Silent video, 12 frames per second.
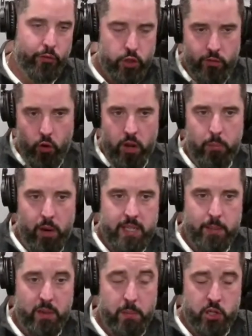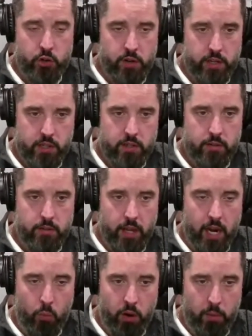So first of all, he brings up the mysteries,
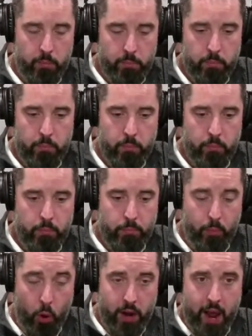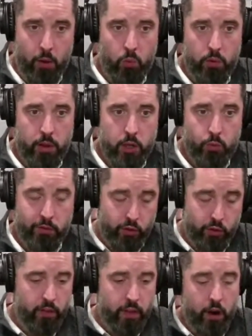and I want to point out he's
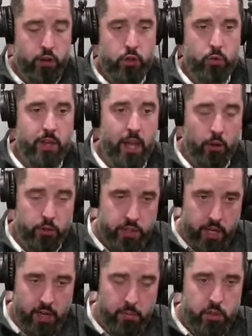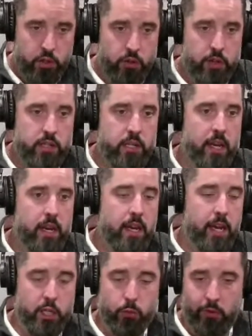referring there to the Eleusinian mysteries.
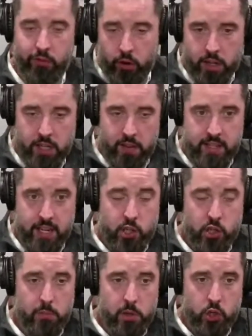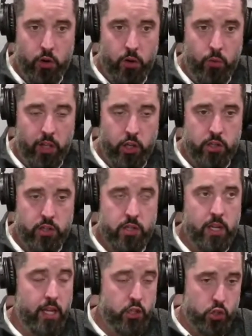He's referring to these ancient mystery
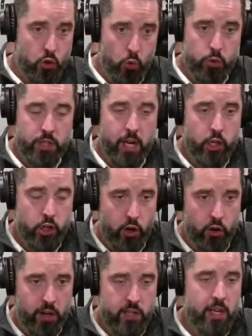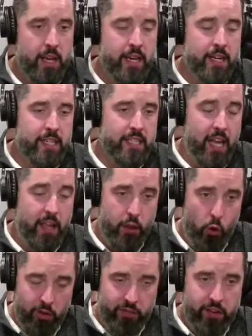religions and schools in ancient Greece,
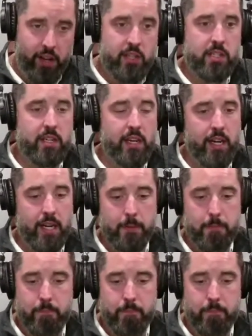like the Orphics,